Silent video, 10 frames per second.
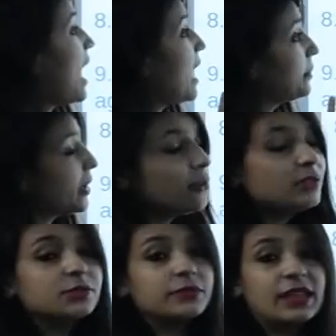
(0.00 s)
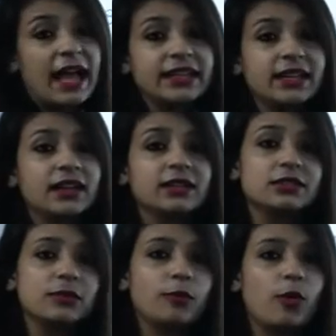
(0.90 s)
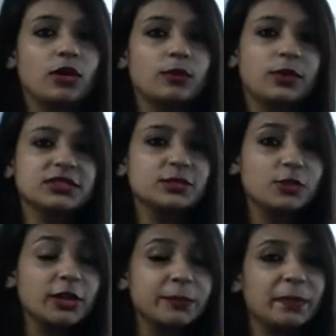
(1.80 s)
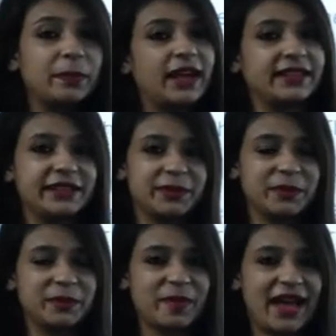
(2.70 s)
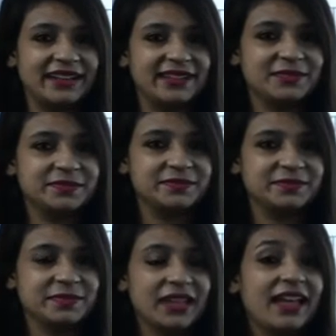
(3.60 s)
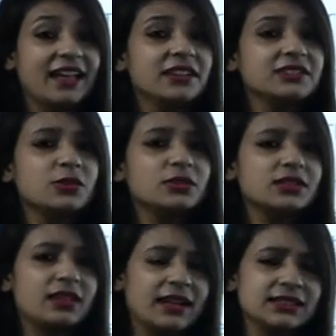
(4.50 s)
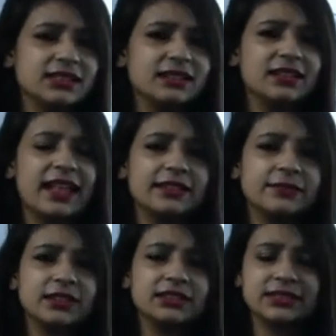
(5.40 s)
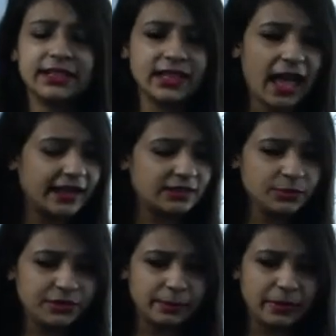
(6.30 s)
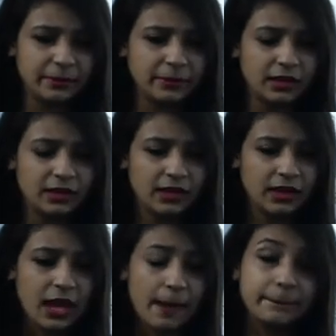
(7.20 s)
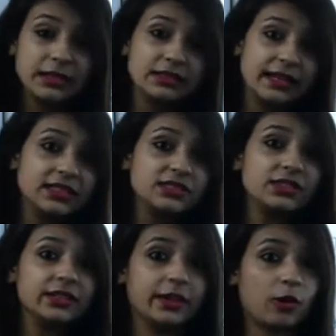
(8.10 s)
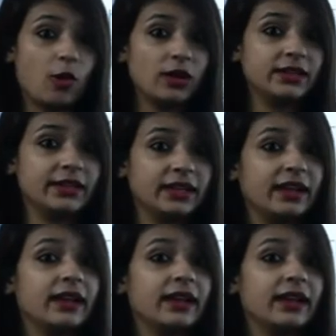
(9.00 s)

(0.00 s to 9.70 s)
and because of that the wall was not prepared in a good manner. So the dancing girl at first said, I don't remember, but then she recalled it